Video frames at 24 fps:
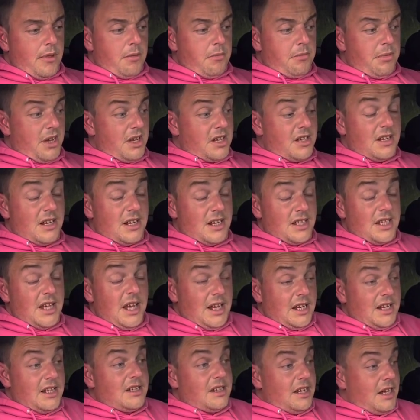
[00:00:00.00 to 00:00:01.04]
Because like I
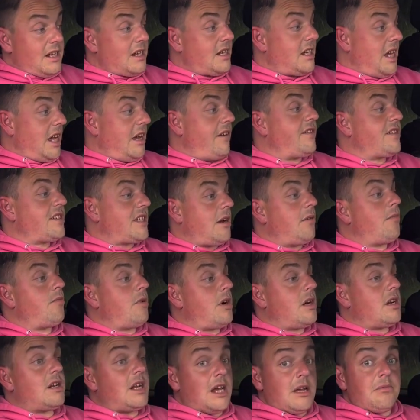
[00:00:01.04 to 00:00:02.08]
said, it gives
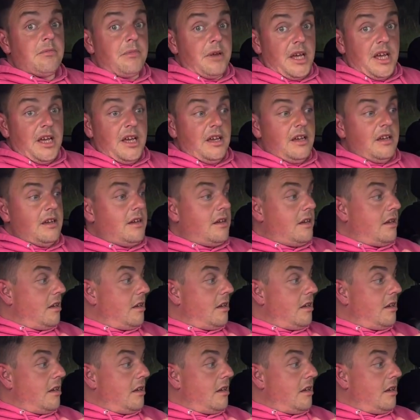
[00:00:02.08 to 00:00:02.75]
someone like me